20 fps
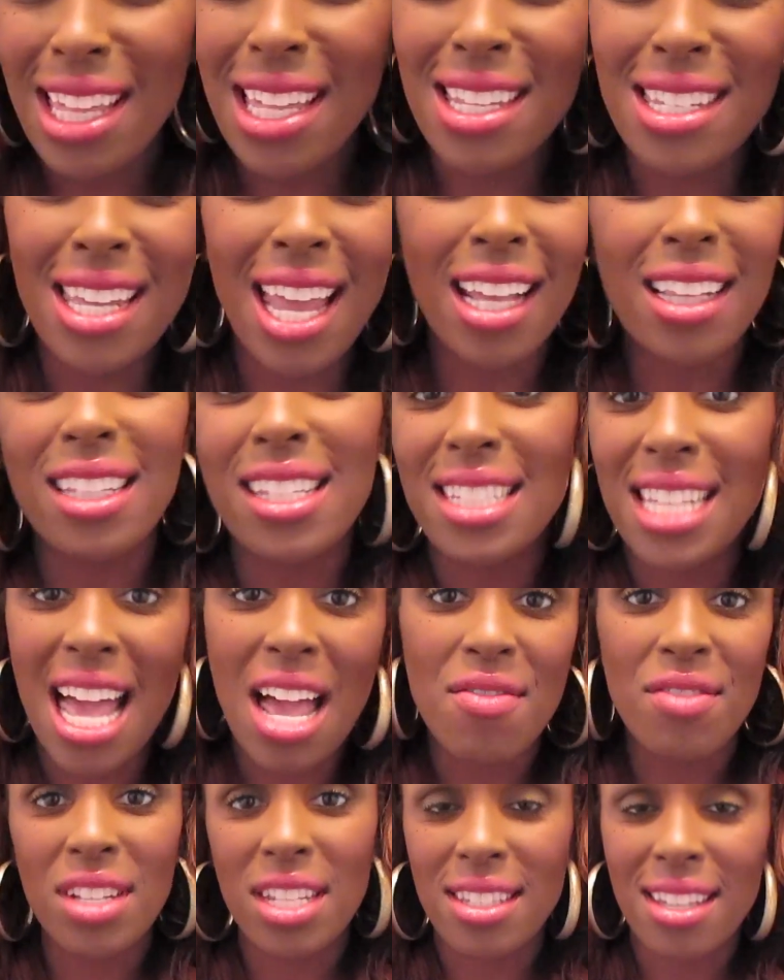Necklace, I
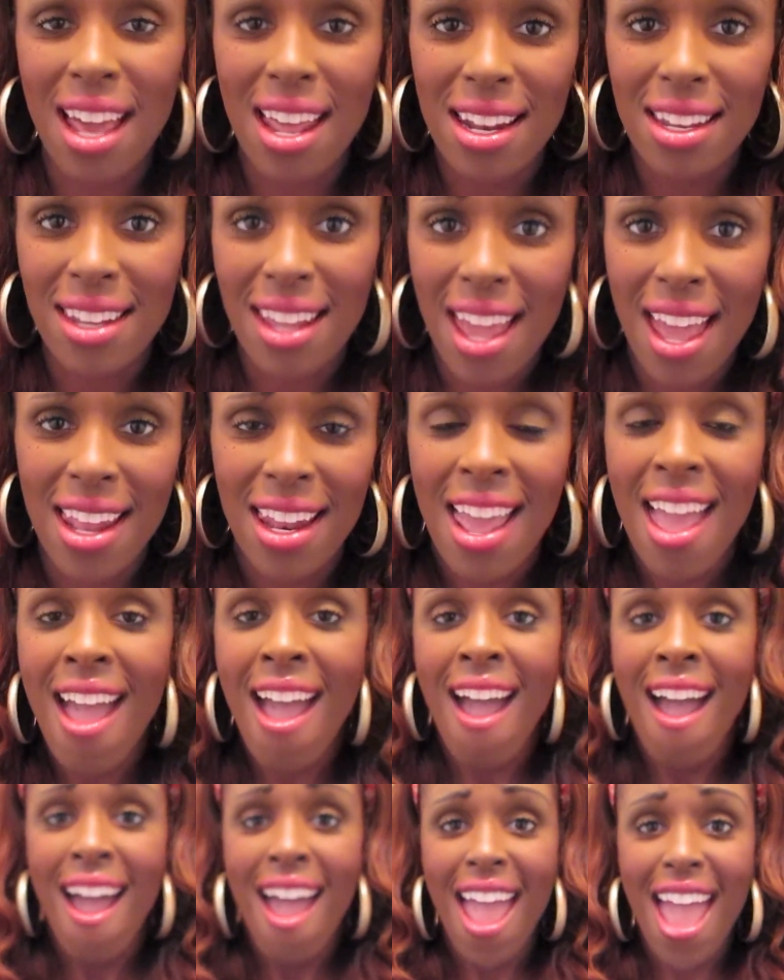haven't decided yet,
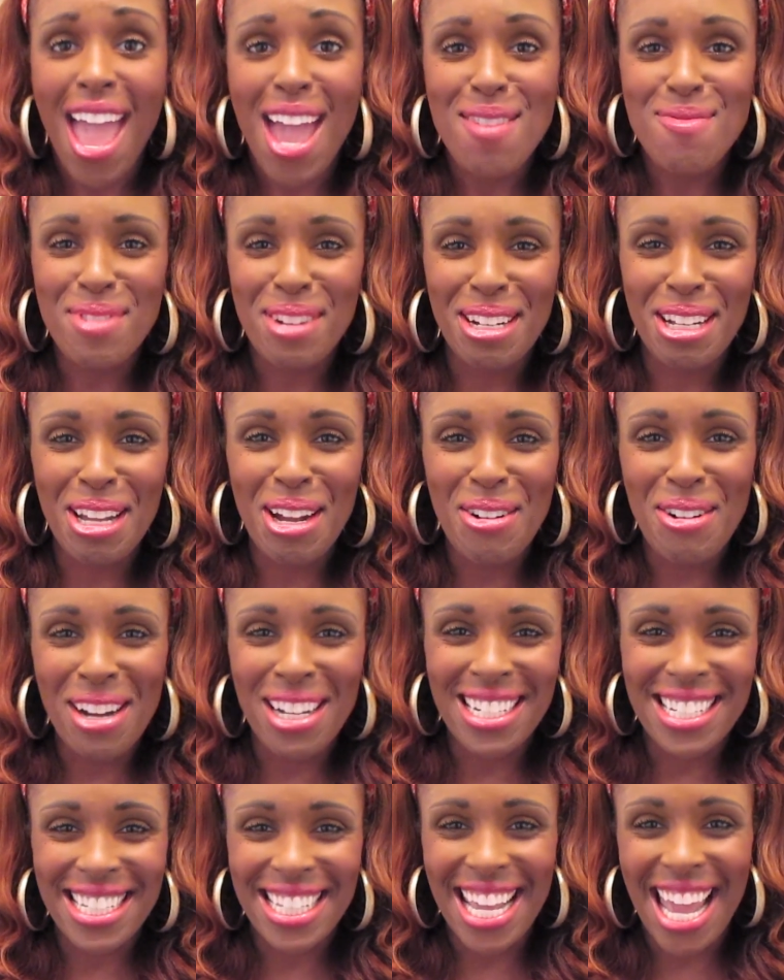and we're going to go
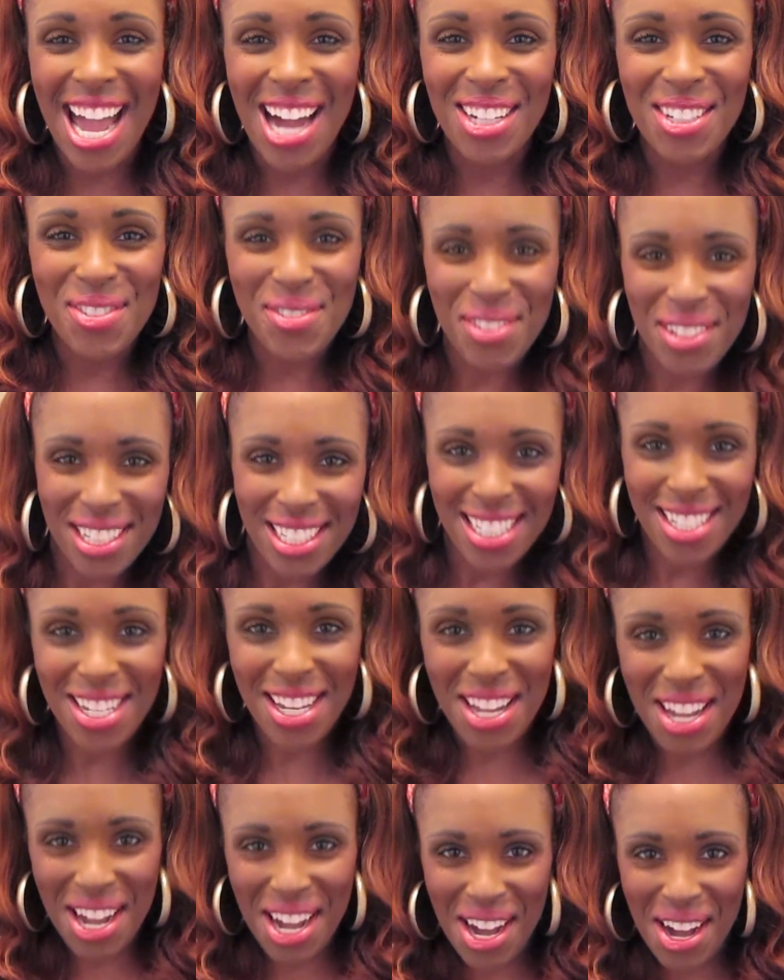on to the outfit
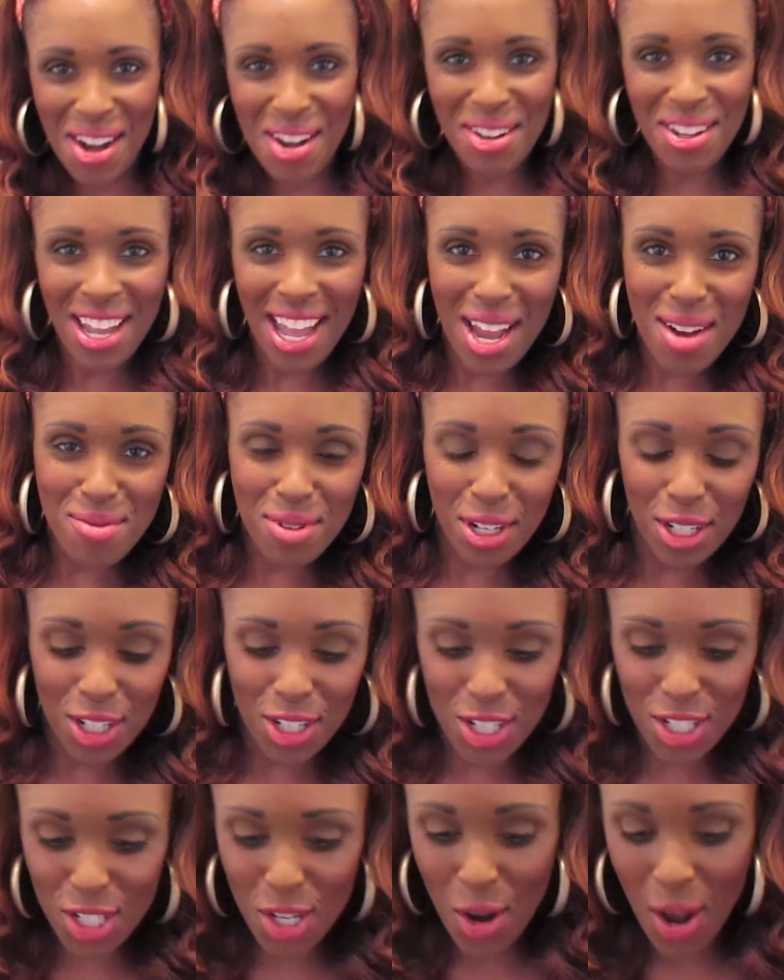here, okay? We're
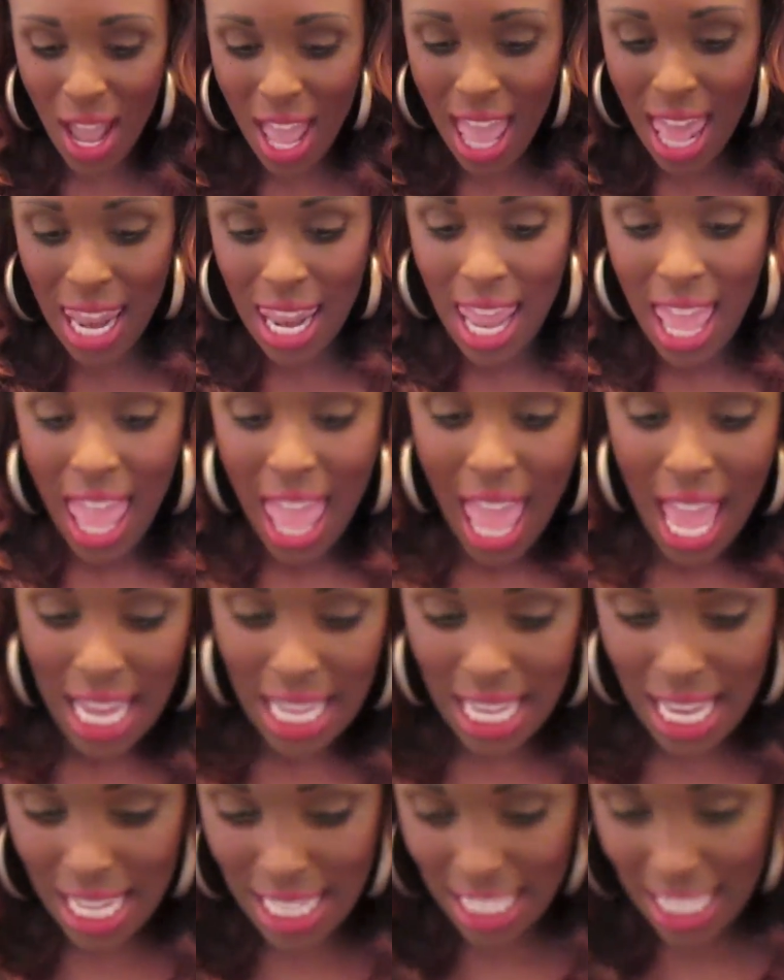going to just go ahead and
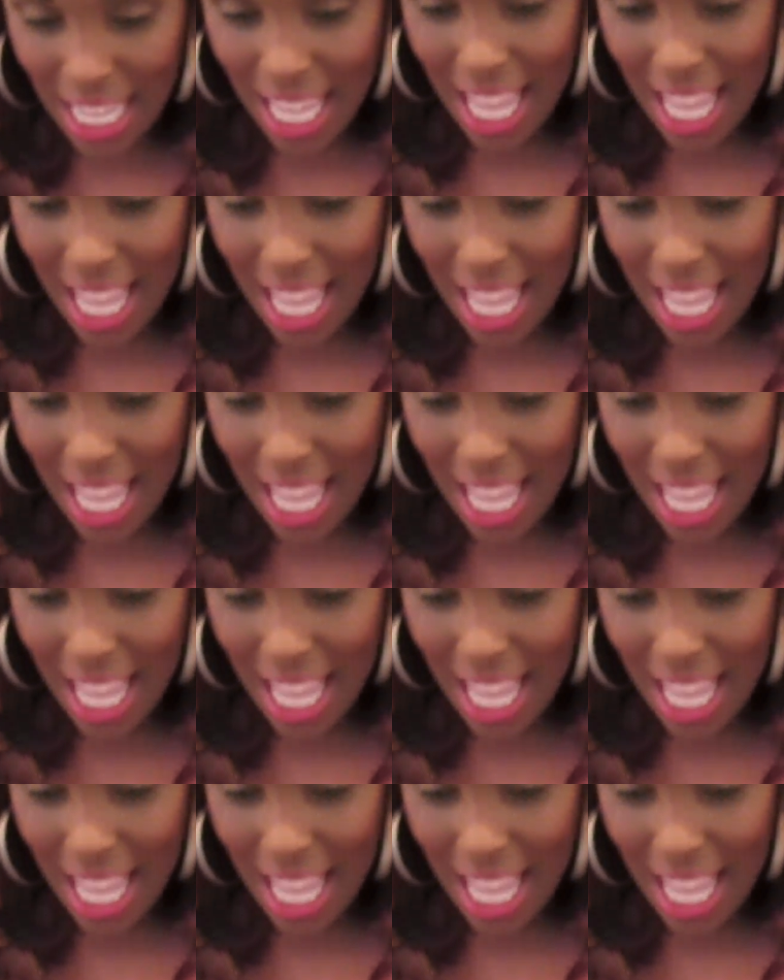get